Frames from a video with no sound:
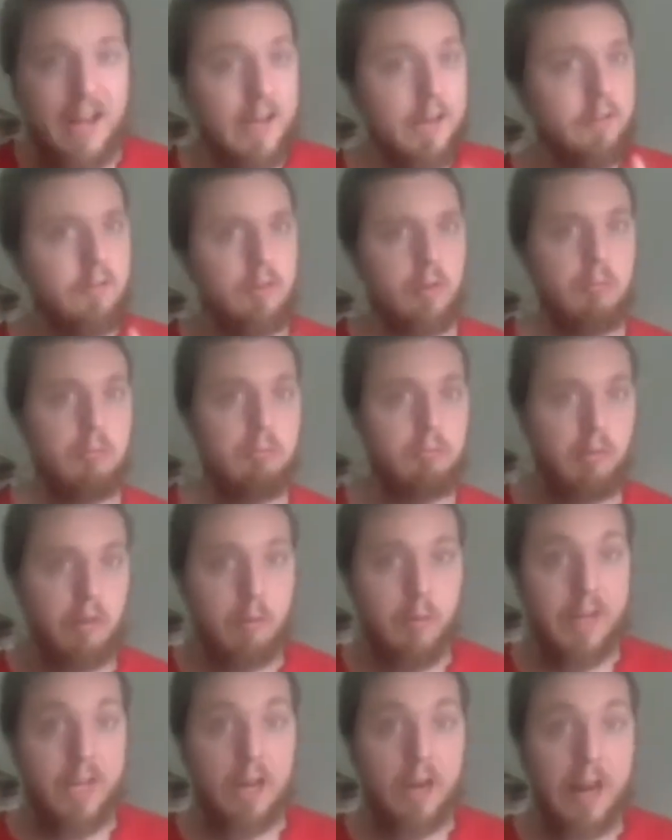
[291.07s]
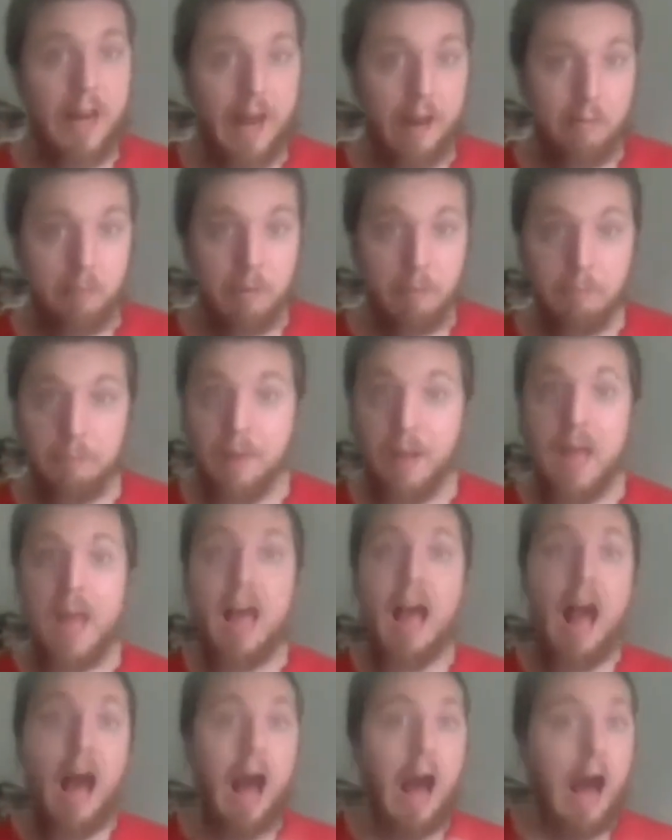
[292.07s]
And it's a really good album.
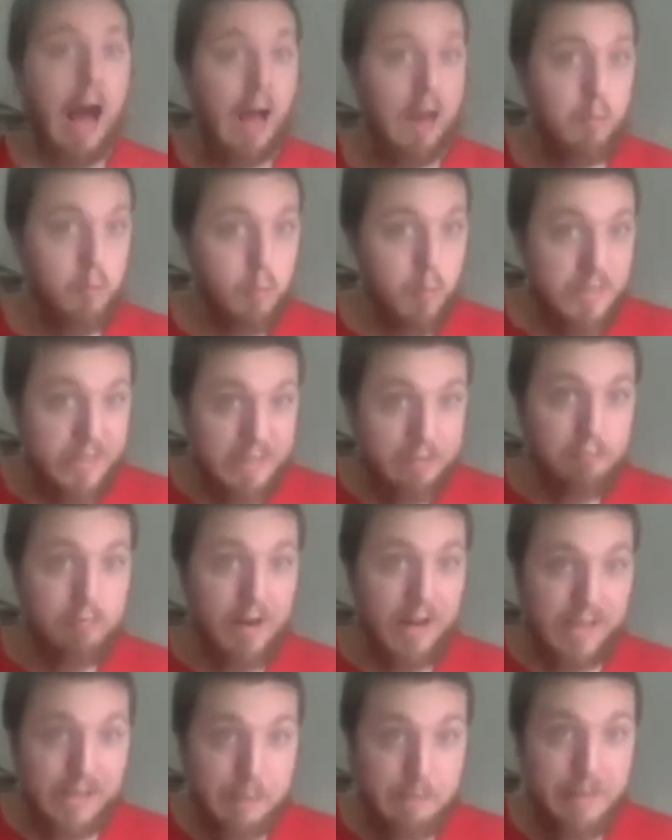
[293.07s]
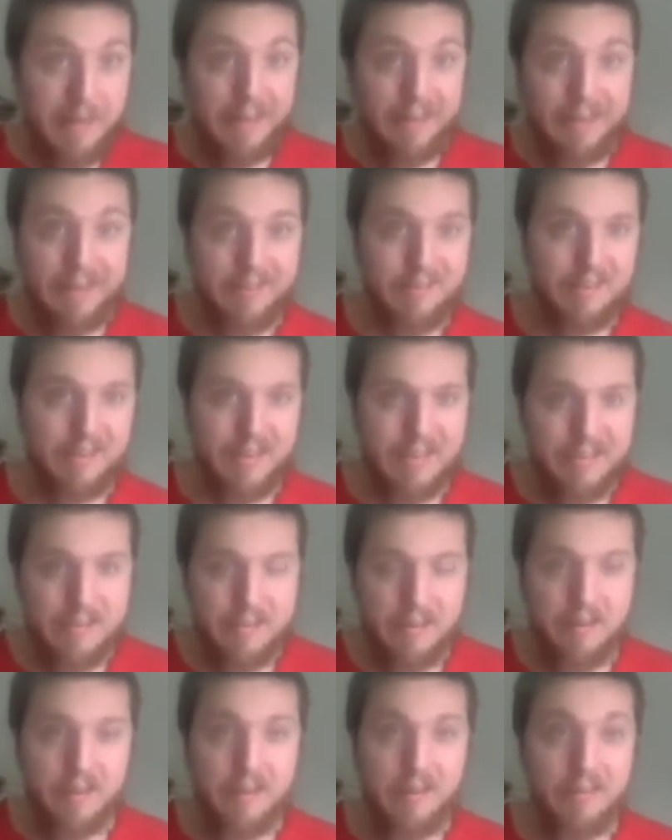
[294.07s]
I would recommend listening
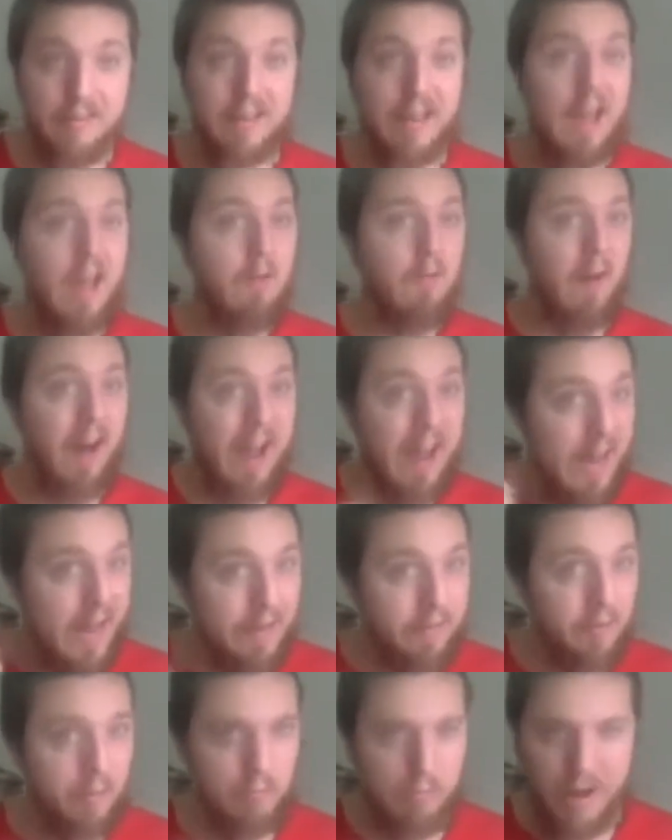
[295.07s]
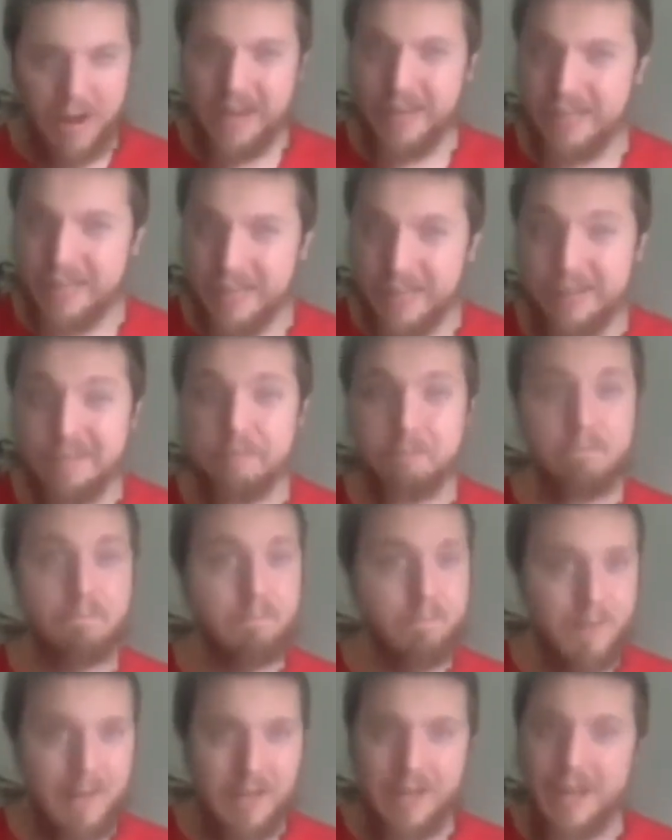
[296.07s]
to this. If I had to rank it,
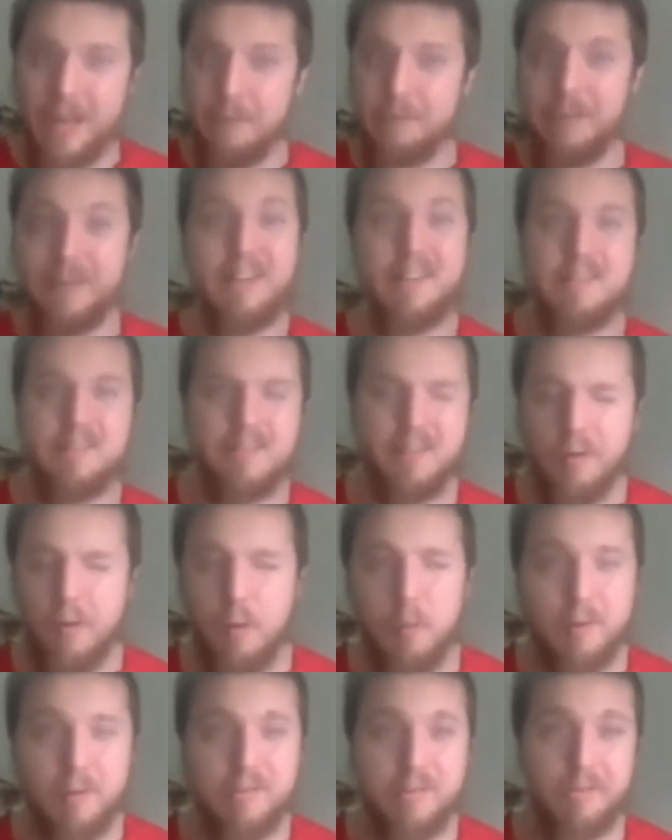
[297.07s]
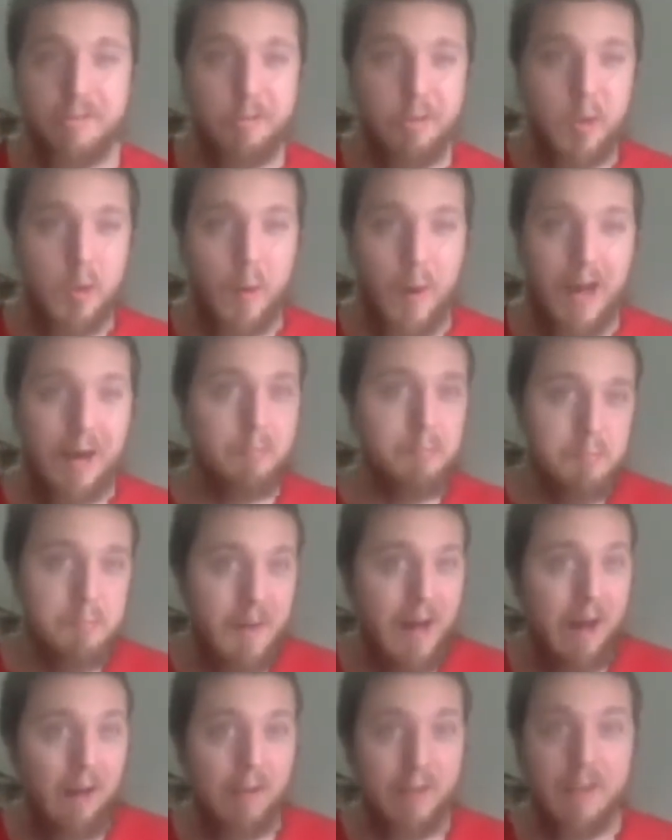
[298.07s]
I mean, it's their only studio
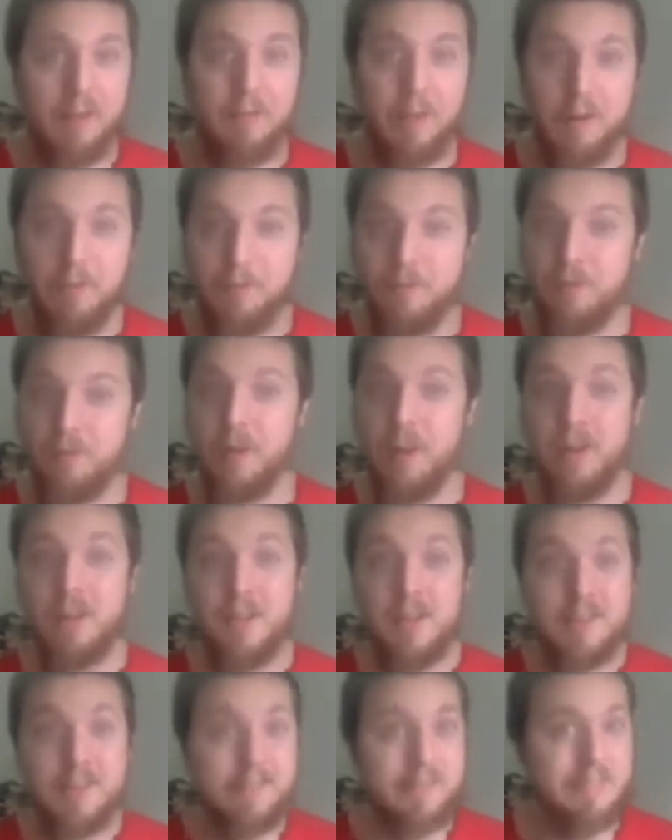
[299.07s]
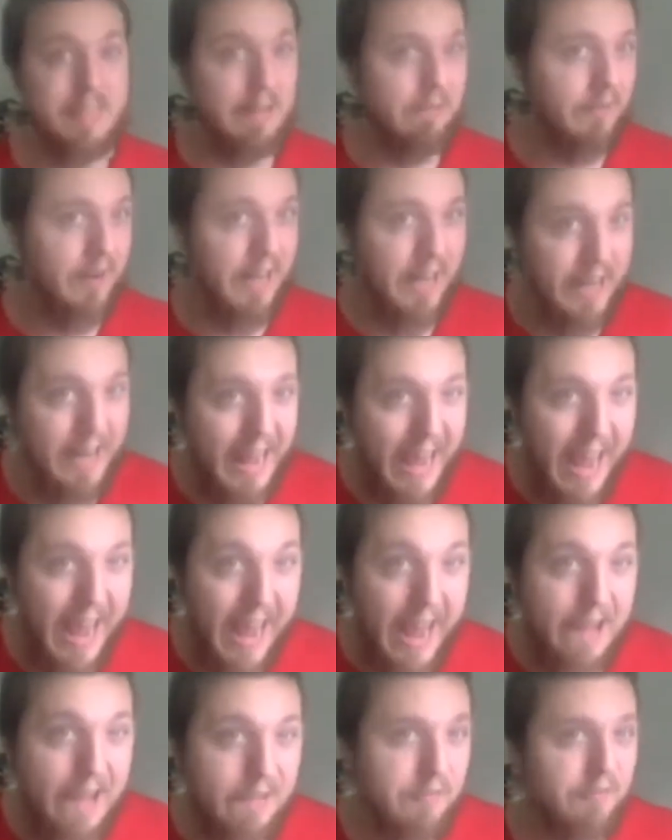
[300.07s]
album. I'll give it a
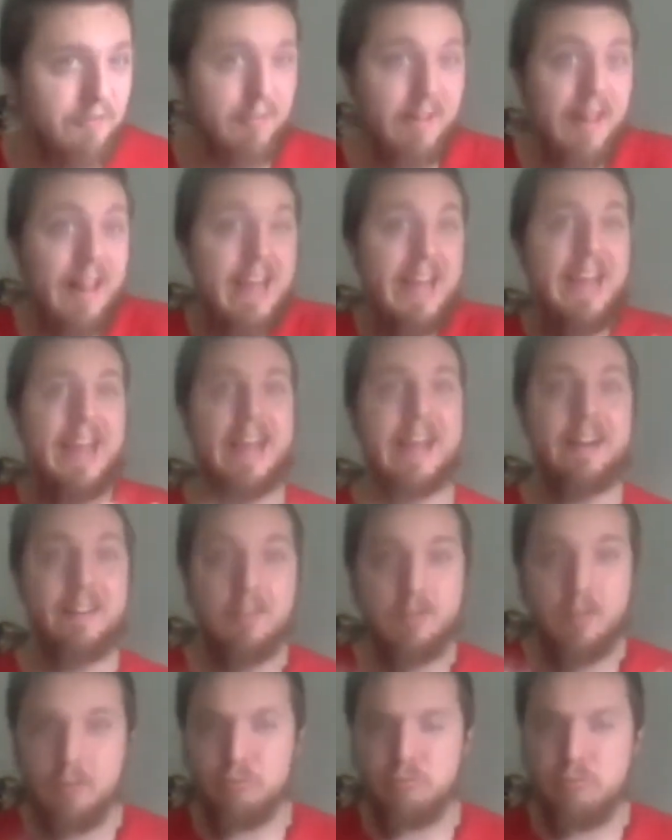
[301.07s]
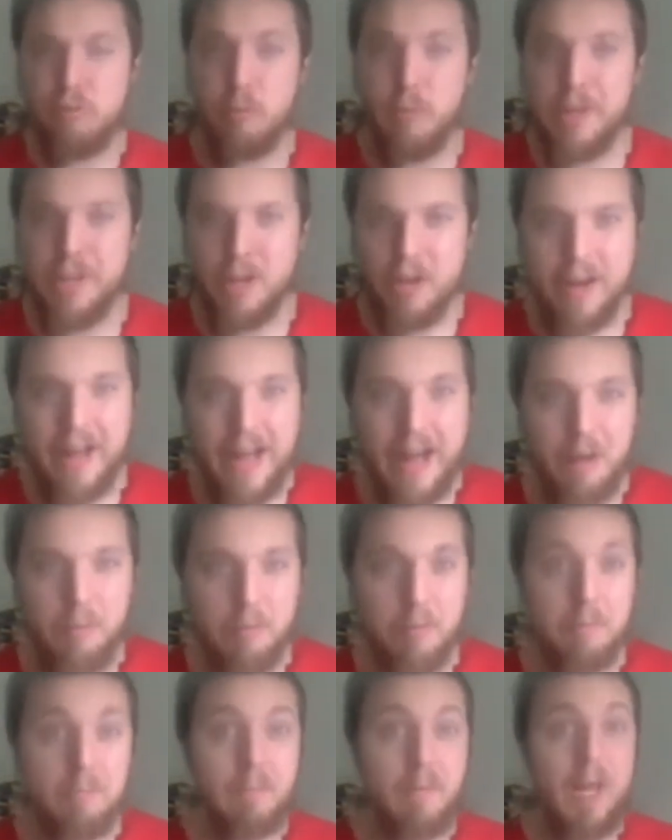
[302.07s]
7.5. It is a really good
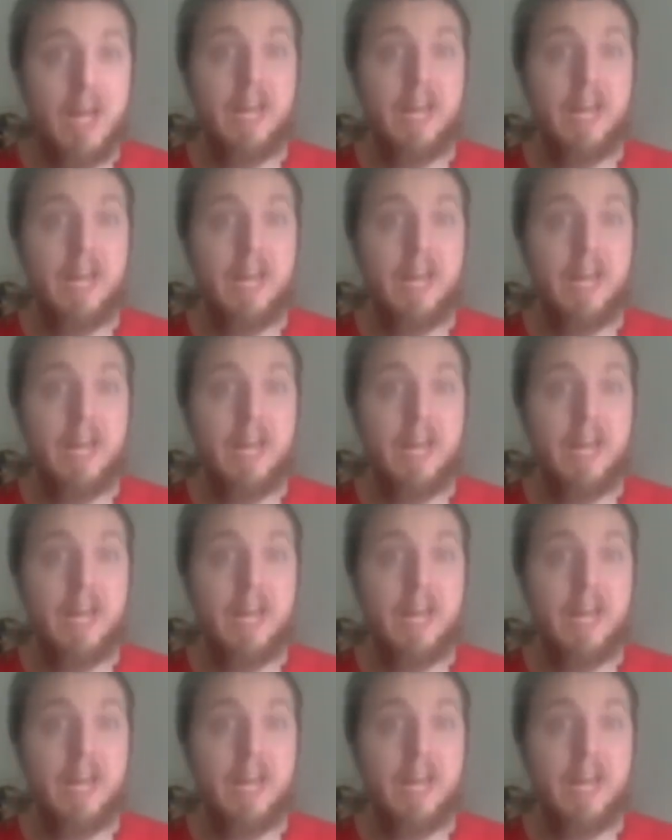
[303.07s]
album.